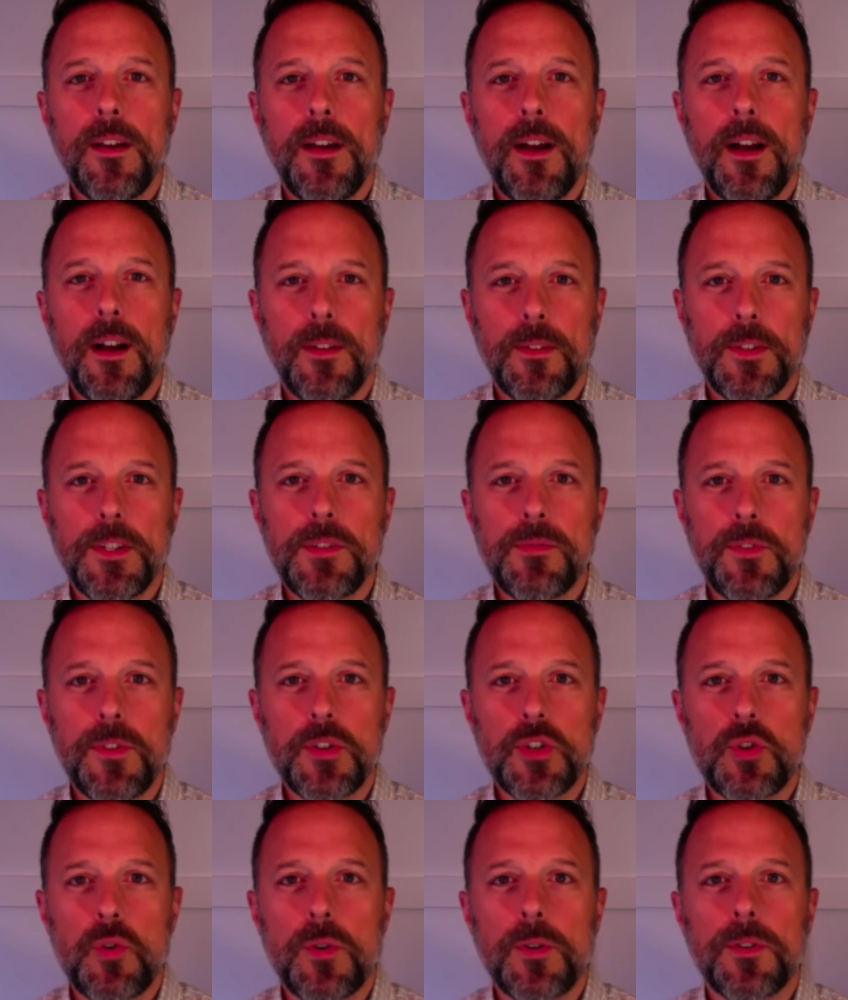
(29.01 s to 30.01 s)
at least for
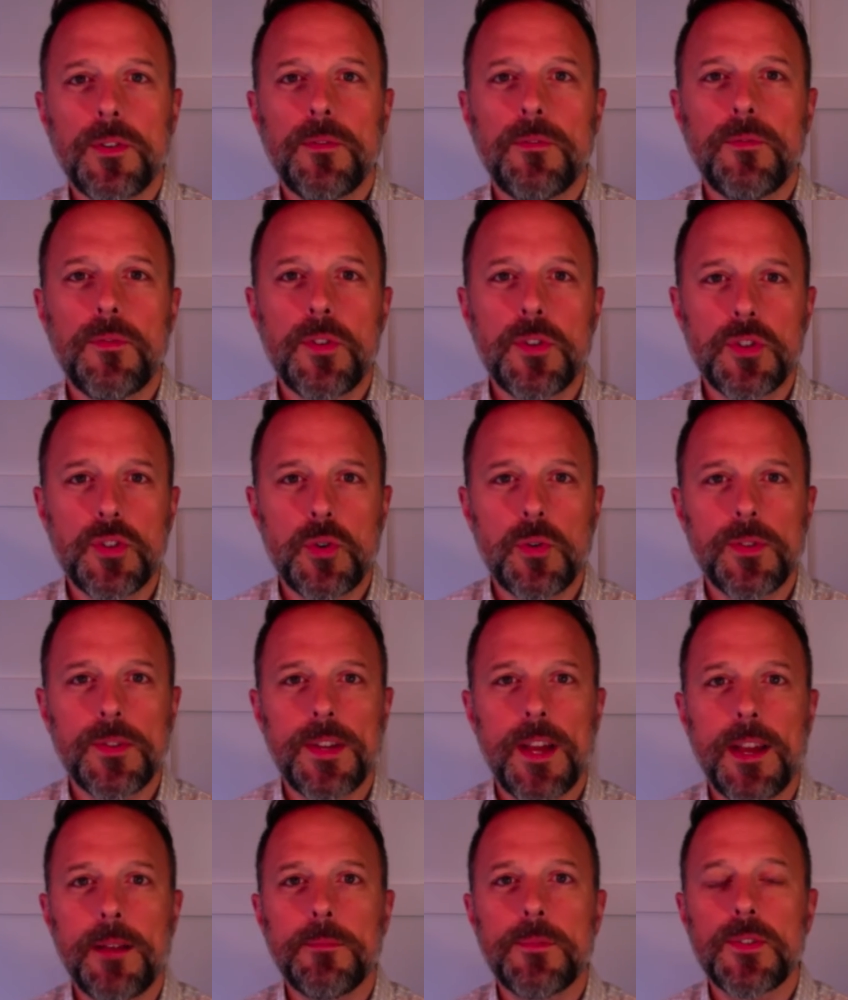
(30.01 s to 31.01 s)
the short
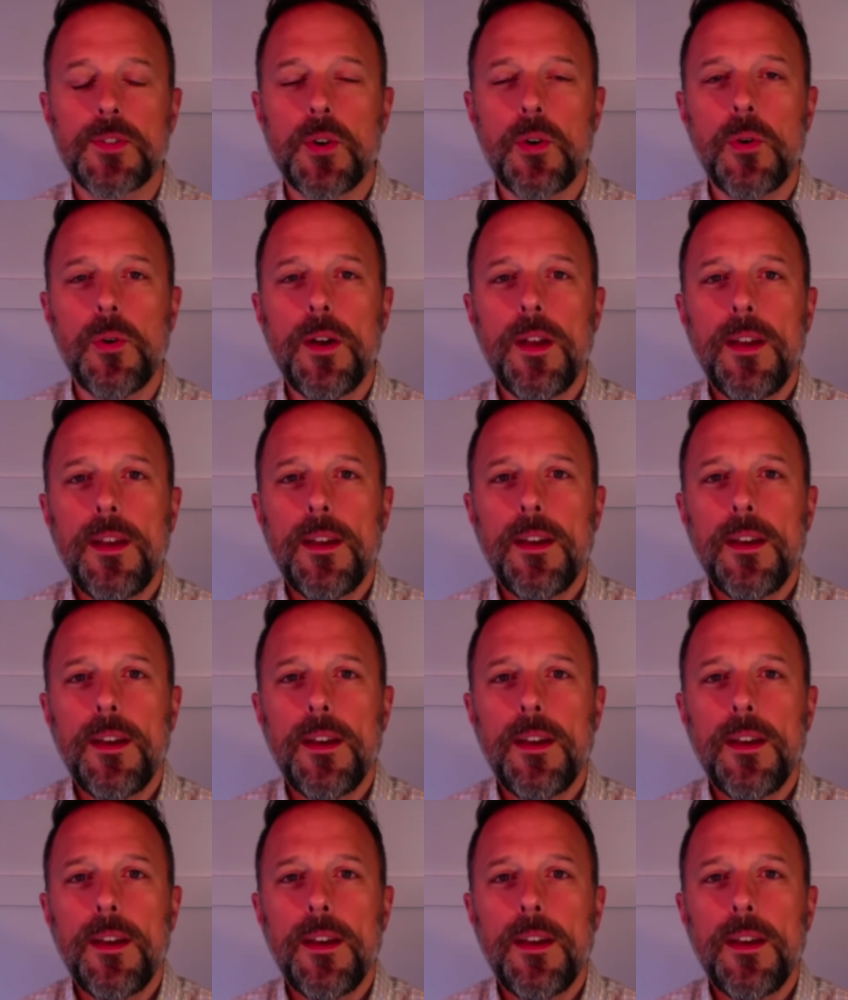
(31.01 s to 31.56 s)
time. So.